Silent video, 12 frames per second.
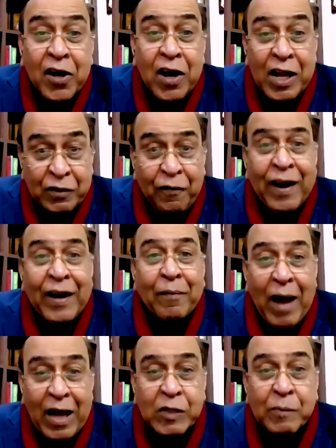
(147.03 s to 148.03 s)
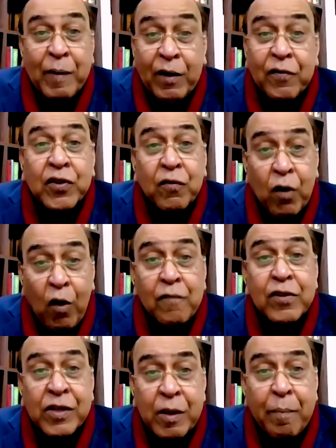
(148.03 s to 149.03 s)
classified aspect, which will
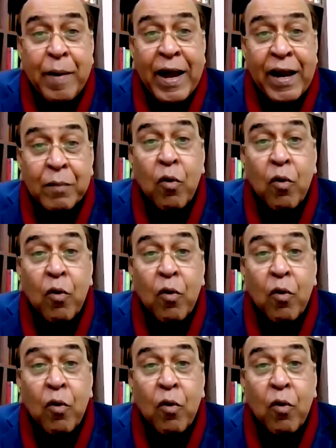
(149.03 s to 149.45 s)
obviously bear